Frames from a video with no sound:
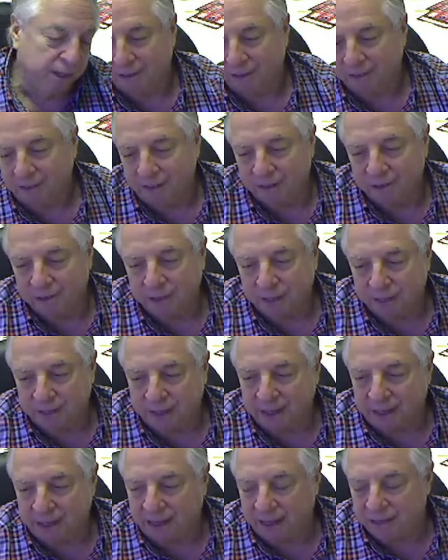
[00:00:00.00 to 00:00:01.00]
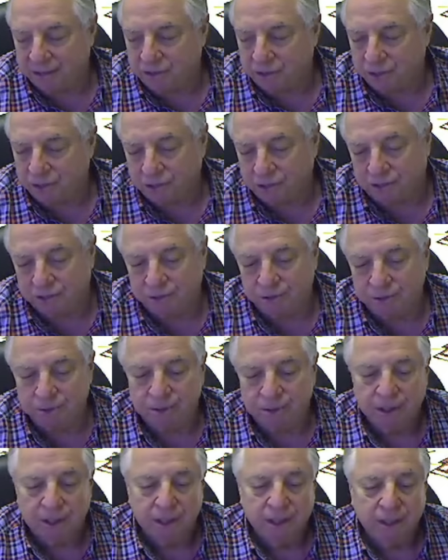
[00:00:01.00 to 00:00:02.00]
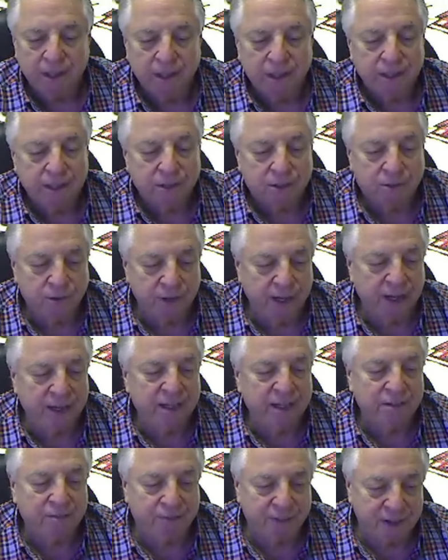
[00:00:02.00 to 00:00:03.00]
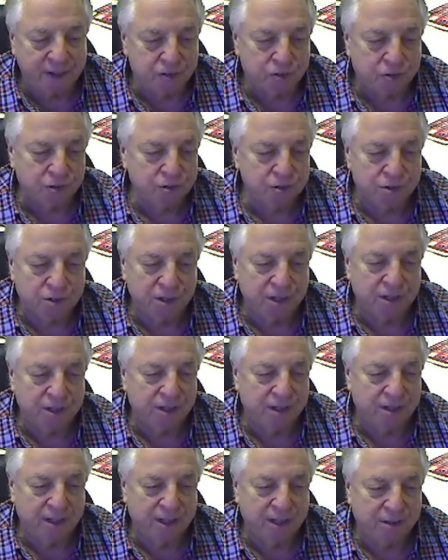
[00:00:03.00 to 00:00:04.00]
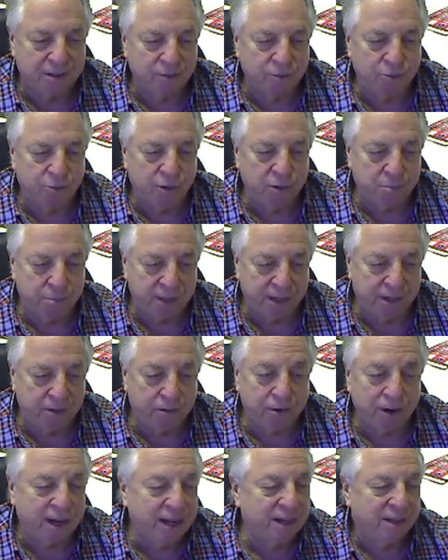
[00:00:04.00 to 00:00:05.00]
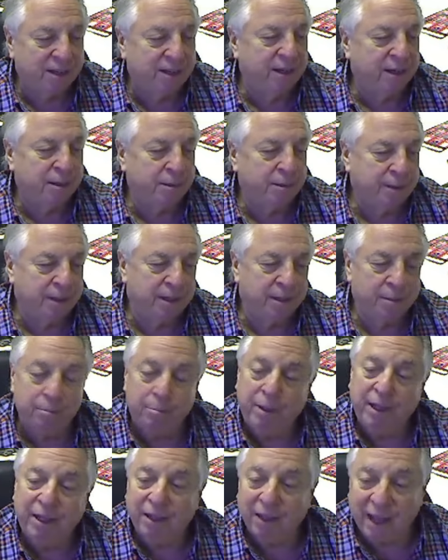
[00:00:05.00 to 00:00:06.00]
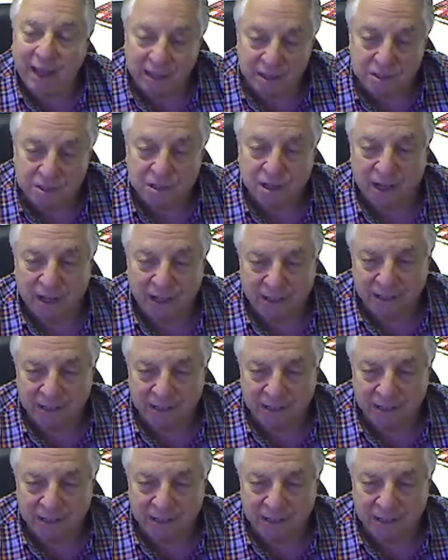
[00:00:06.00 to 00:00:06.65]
You know, again, just to create adventures that would be great in a big landside